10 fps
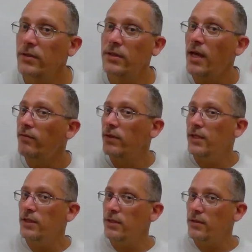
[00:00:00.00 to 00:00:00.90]
There's
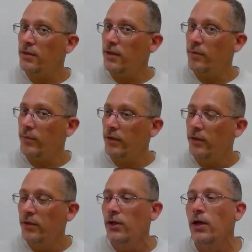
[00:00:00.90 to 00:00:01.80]
7 digits in the
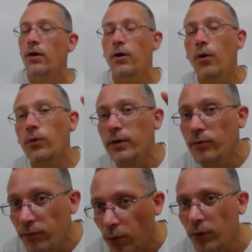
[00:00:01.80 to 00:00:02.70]
number,
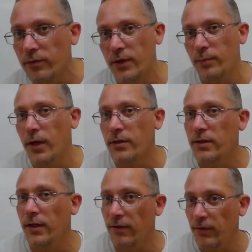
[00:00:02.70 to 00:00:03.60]
only 4 of them are
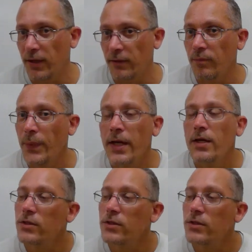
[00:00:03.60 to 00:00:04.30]
significant.